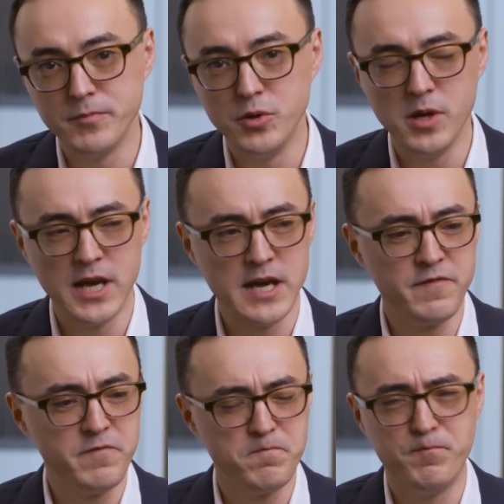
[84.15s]
You
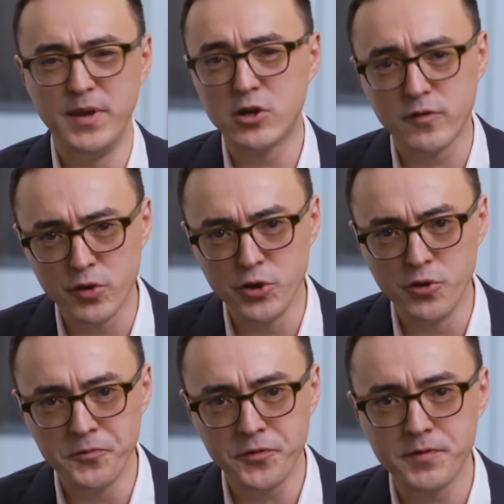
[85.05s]
have bigger
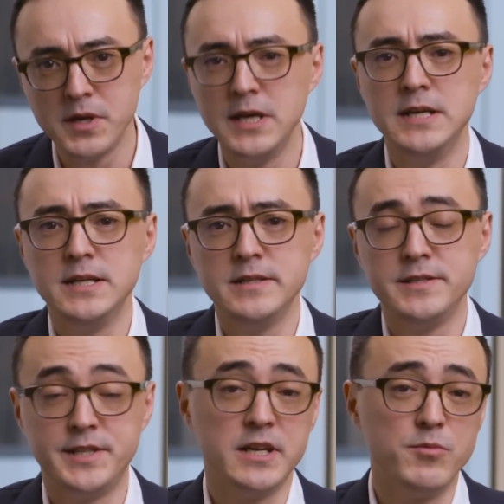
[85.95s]
volumes,
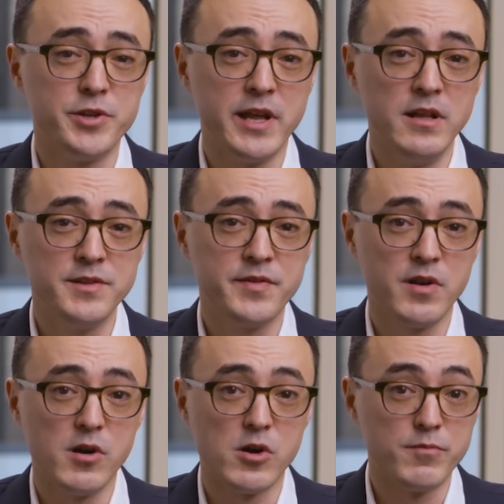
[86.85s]
data models
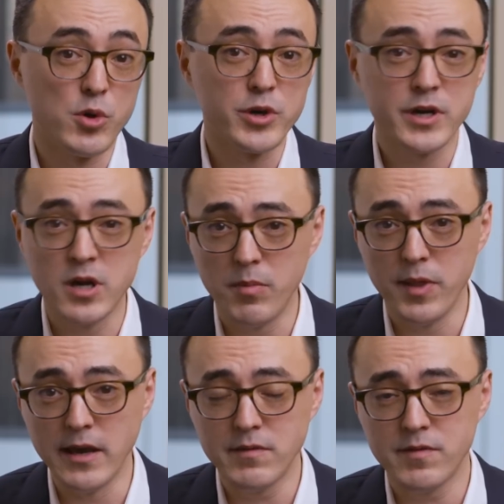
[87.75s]
are more
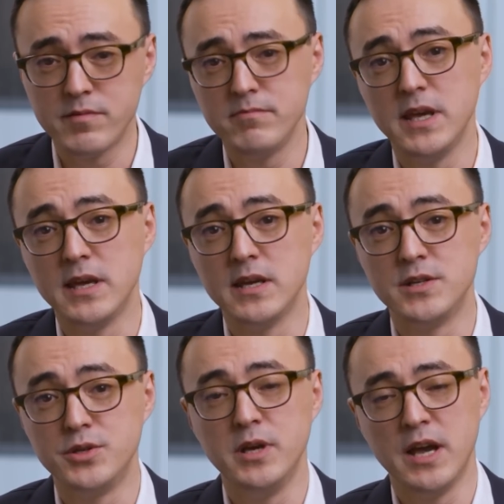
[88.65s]
complex
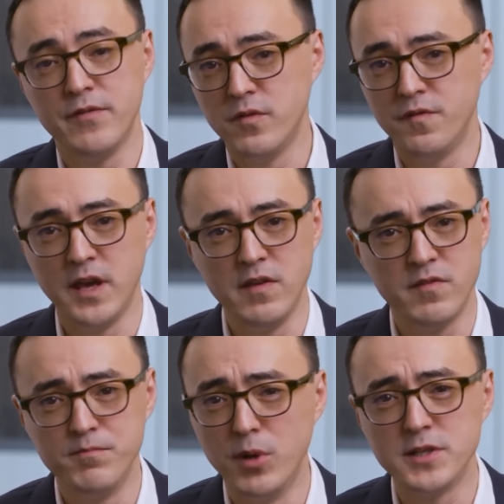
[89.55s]
and you have to
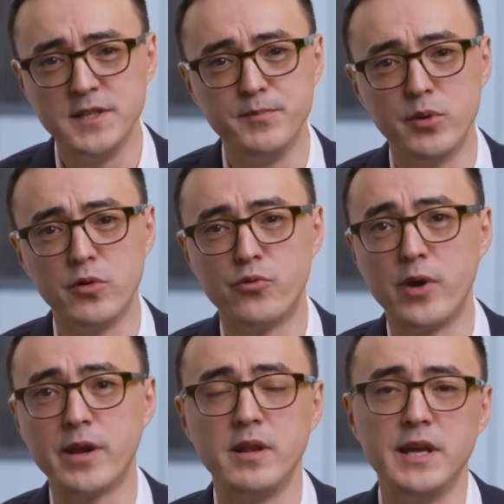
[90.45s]
face multiple
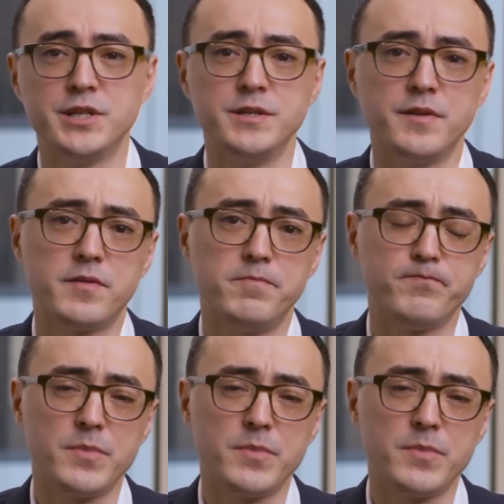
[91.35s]
regulations.